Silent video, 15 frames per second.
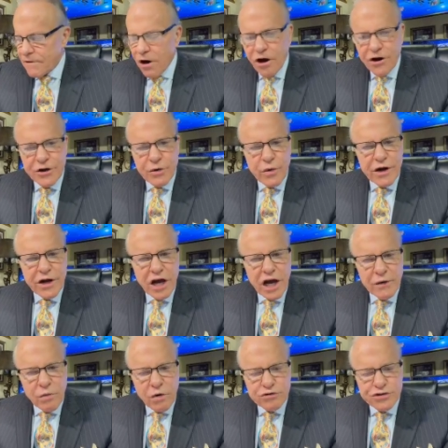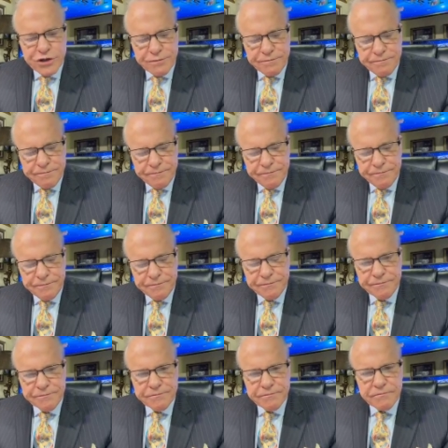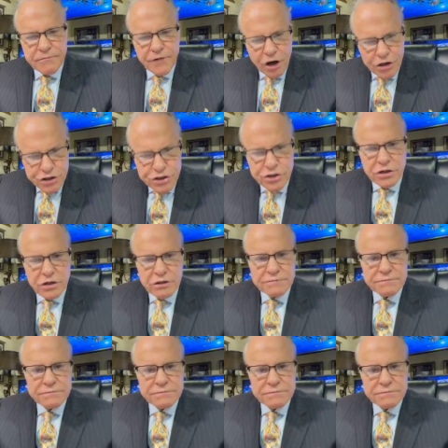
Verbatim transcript: Are you where God wants you? Are you sure?